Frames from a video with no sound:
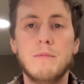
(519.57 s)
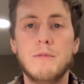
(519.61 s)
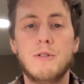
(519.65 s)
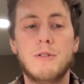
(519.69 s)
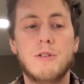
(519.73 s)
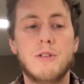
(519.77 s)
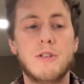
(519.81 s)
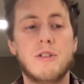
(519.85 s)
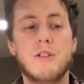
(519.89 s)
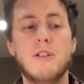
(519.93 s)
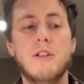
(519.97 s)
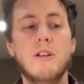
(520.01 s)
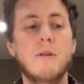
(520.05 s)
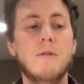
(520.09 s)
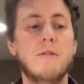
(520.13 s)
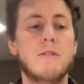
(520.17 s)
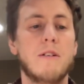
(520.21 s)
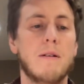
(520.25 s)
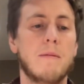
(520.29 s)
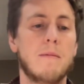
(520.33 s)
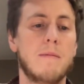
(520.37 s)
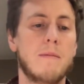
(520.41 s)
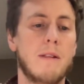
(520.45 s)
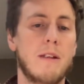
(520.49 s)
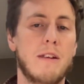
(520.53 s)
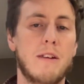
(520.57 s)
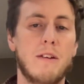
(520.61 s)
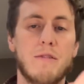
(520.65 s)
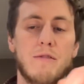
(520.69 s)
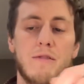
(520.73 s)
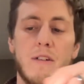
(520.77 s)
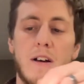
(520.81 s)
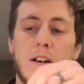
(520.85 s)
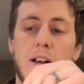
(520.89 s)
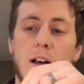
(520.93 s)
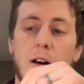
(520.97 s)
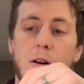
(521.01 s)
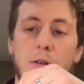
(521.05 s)
Just use it. You'll
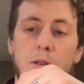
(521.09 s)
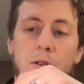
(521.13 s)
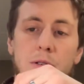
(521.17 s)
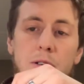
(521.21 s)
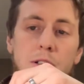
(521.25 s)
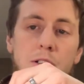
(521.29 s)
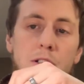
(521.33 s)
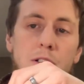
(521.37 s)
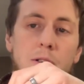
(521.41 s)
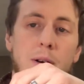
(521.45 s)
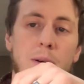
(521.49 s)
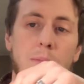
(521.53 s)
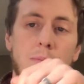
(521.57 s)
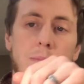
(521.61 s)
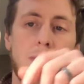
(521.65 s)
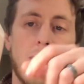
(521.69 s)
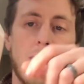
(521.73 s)
find out. You can do it.